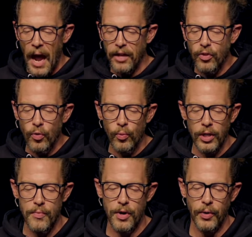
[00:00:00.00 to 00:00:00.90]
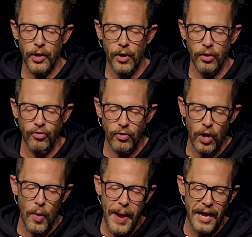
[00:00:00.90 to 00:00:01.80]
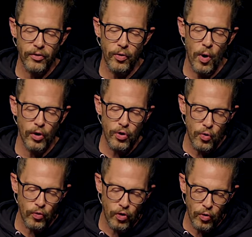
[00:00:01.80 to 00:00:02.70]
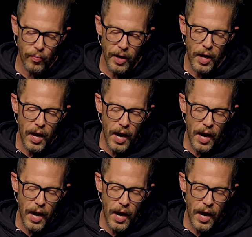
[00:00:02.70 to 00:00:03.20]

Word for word: I do really want to encourage you to go back to our YouTube